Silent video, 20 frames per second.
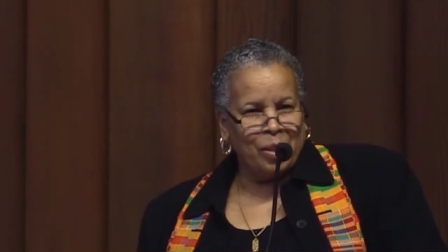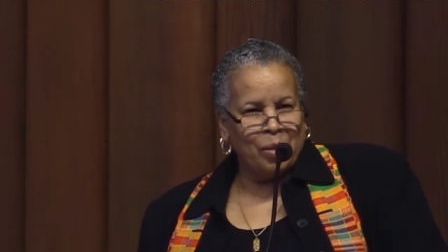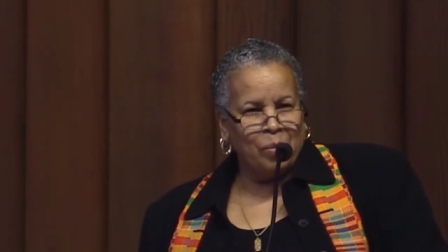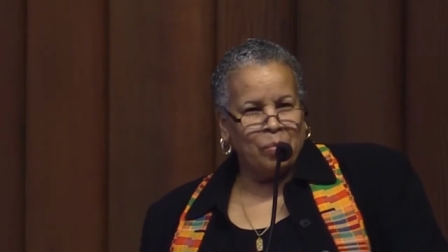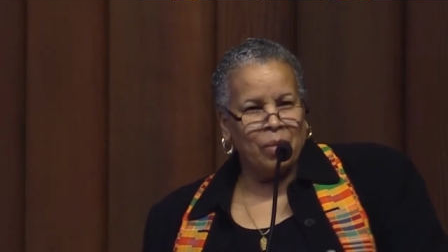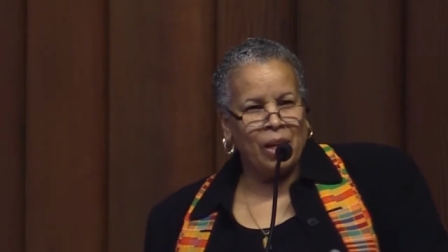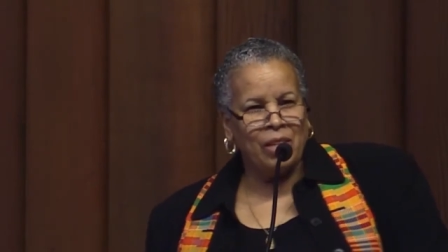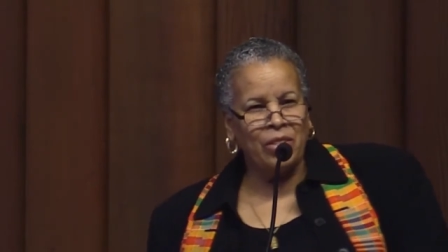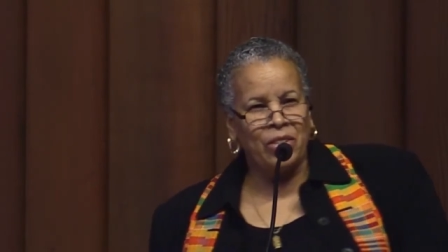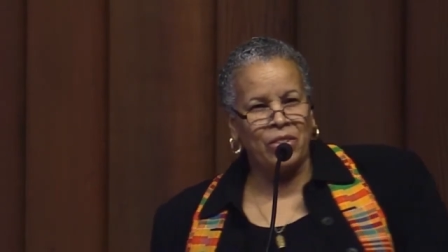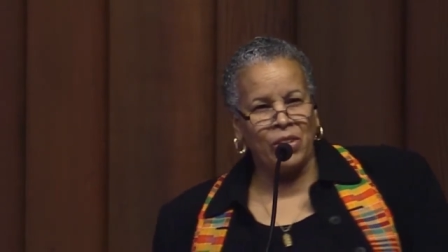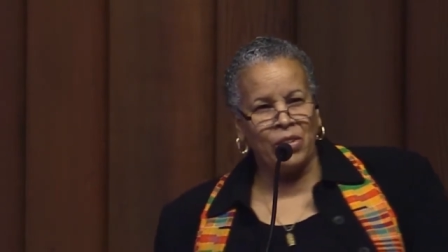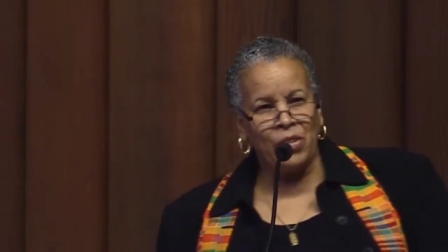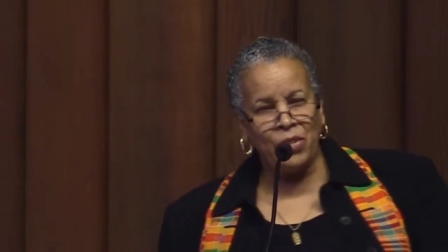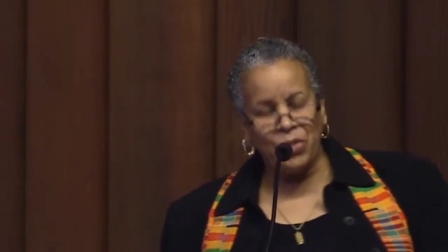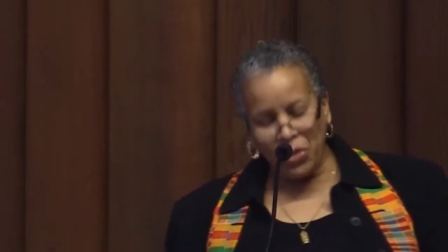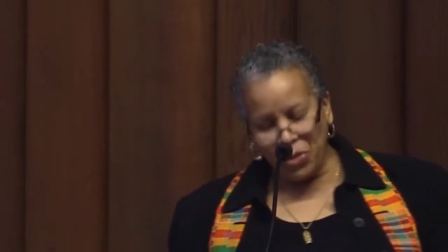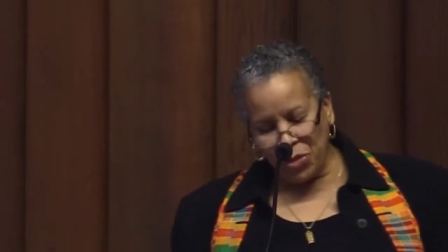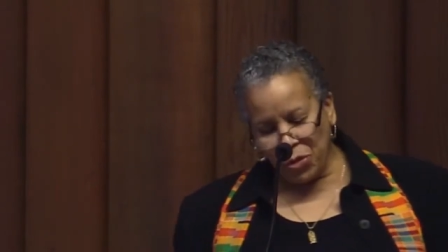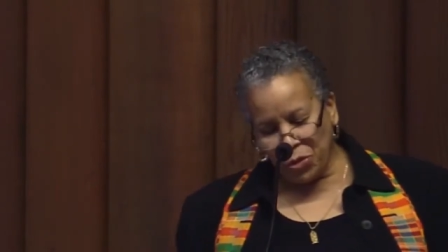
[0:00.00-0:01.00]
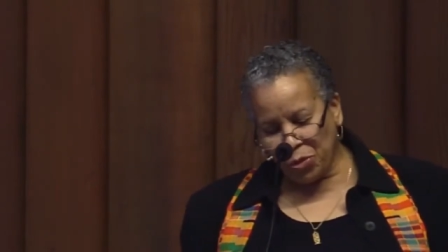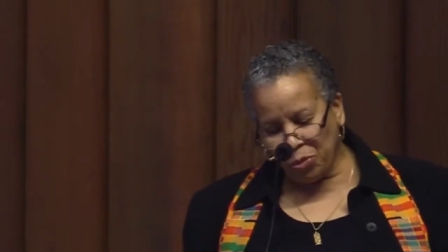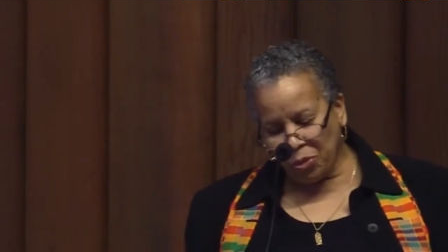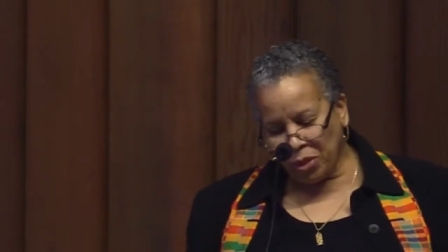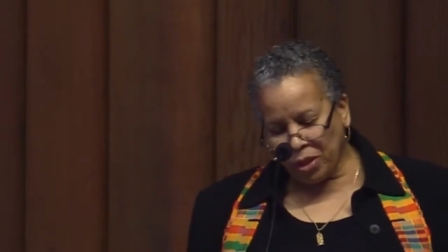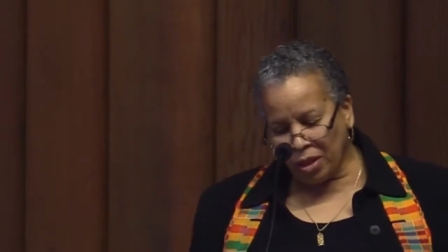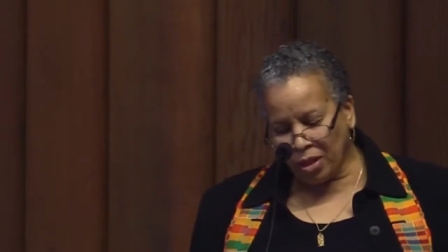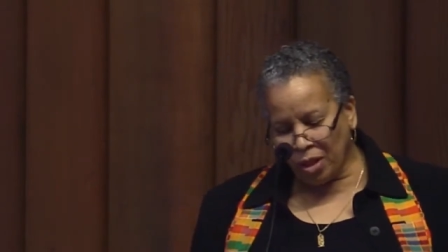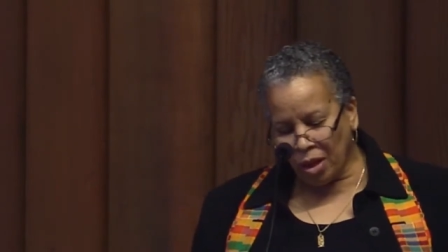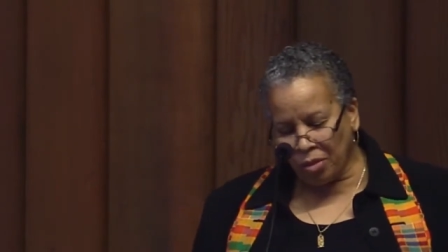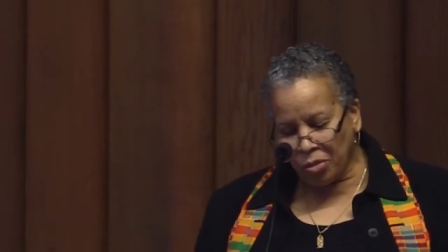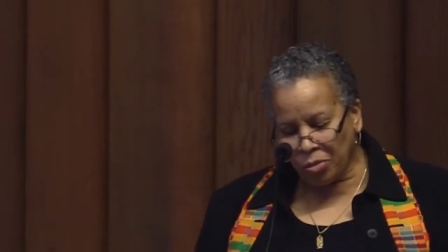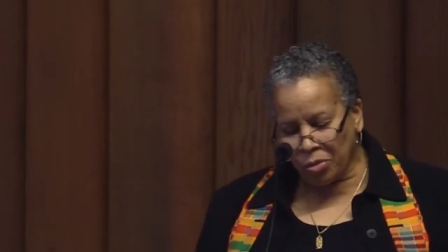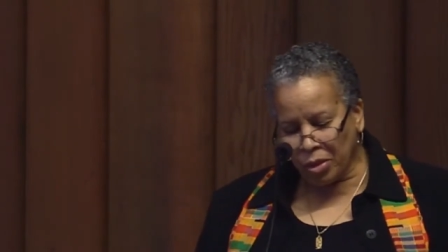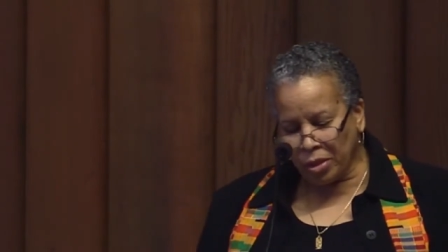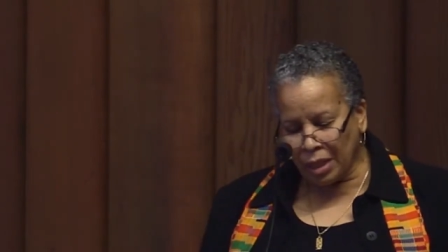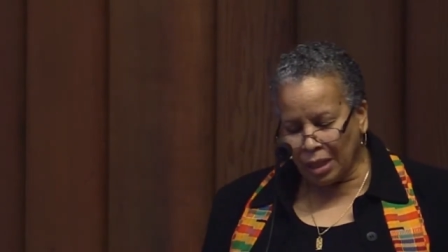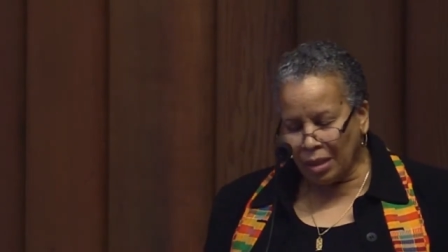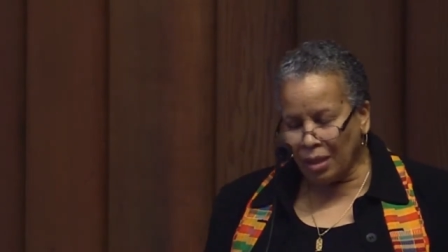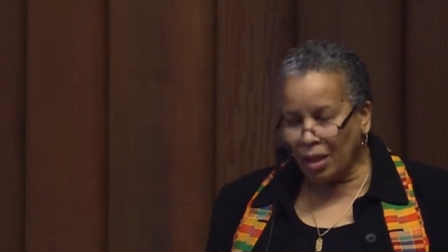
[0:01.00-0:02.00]
My sister's
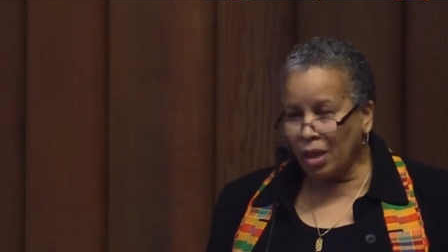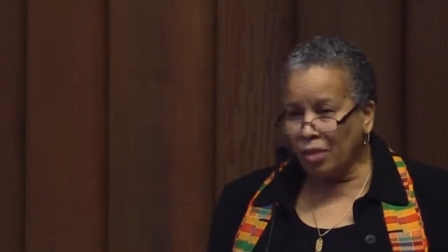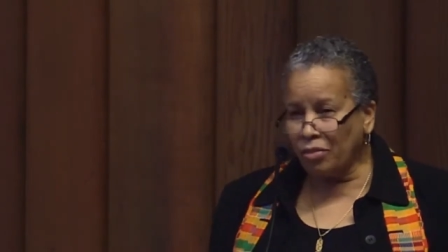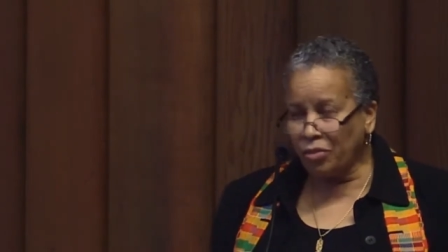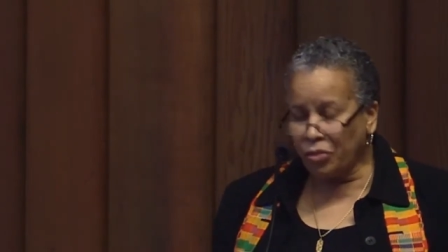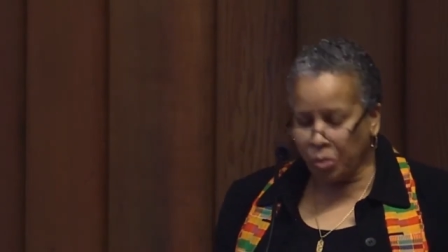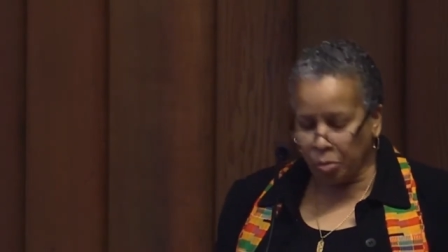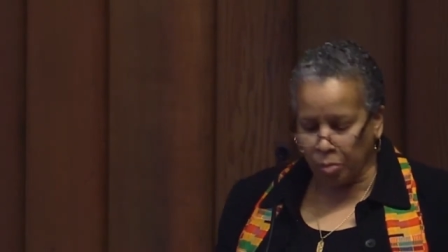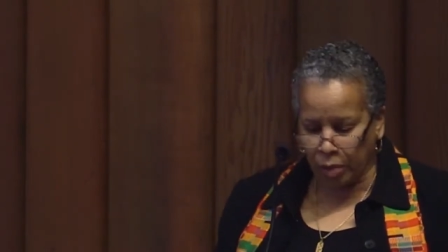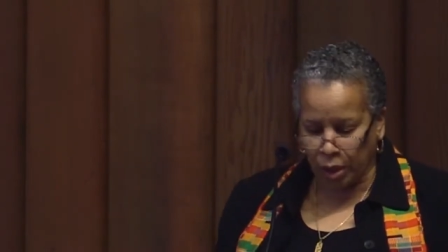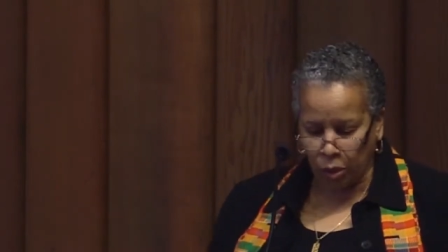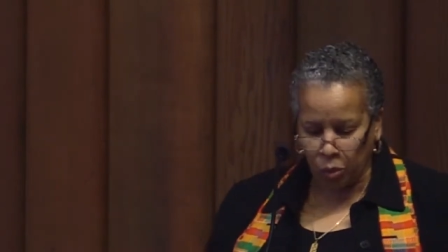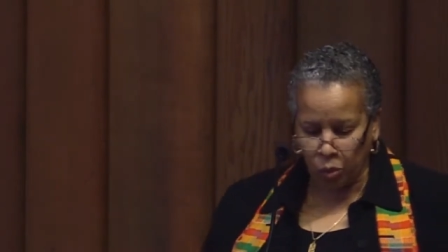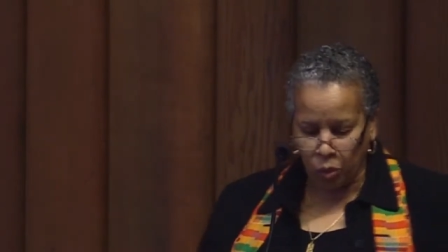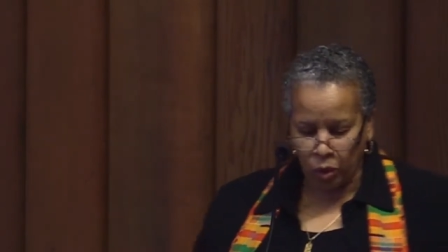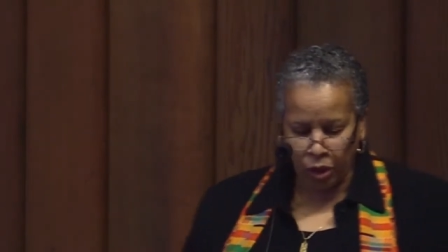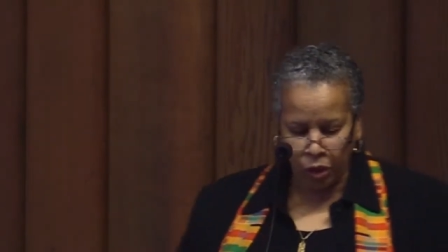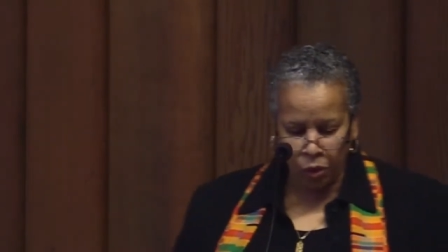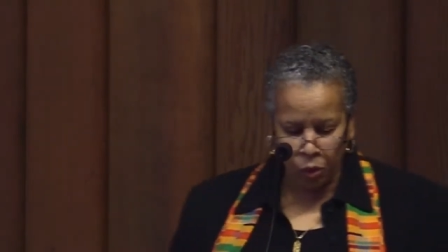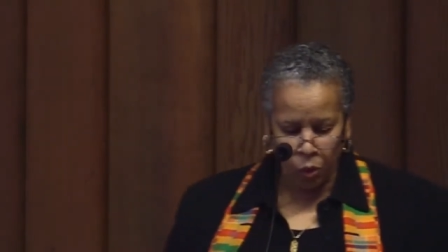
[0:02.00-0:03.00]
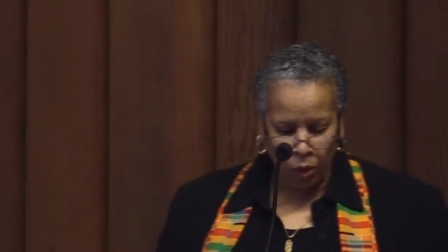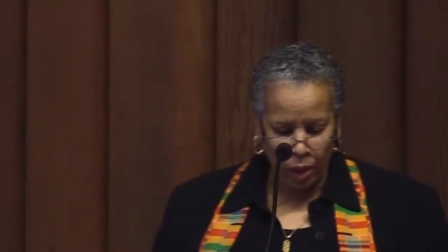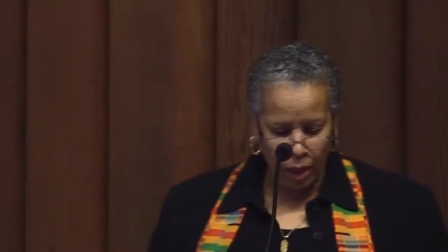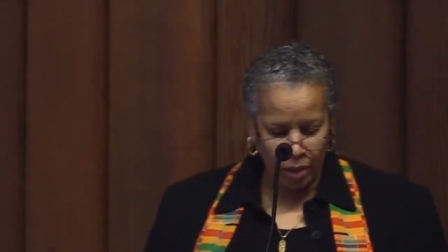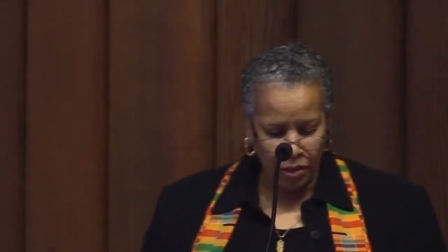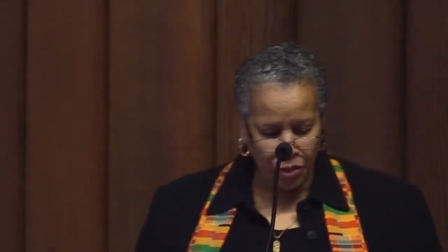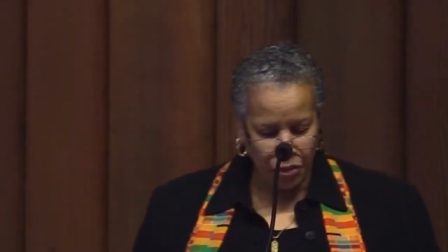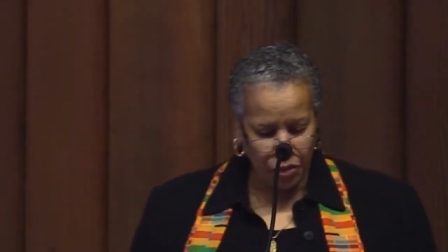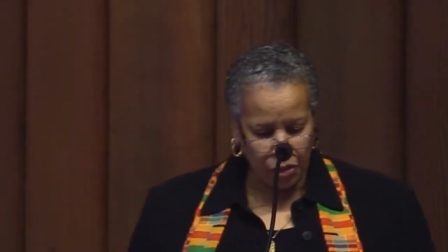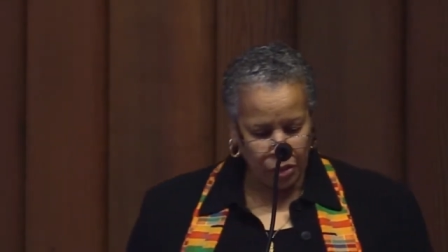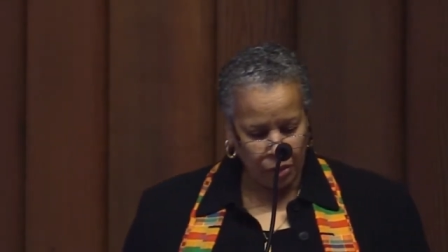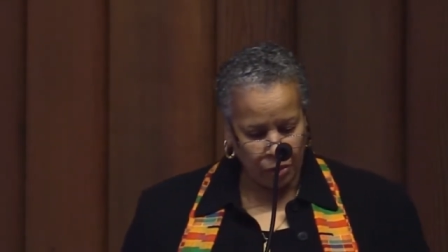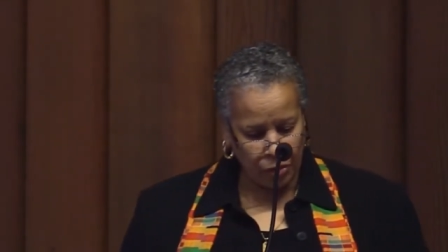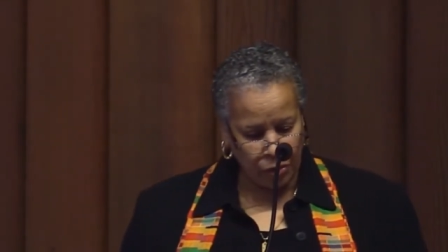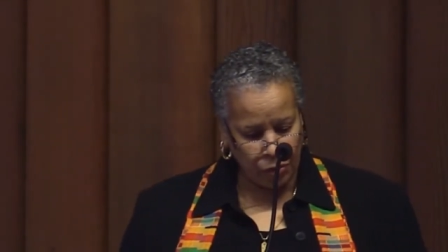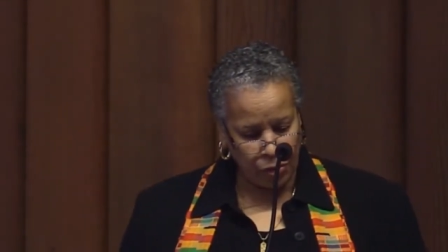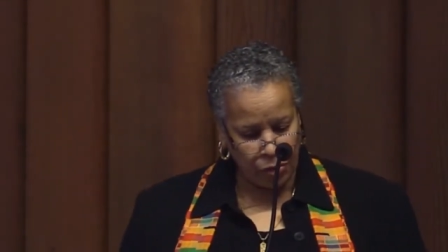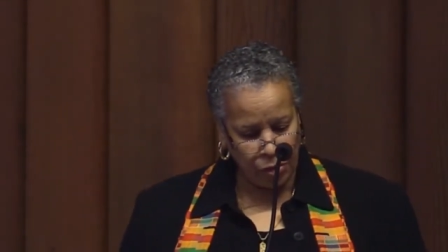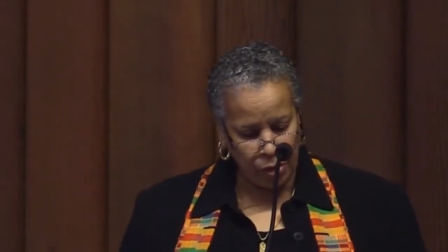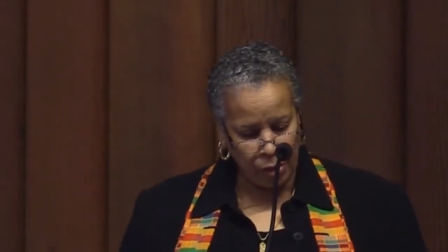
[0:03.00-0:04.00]
recovery left me with questions.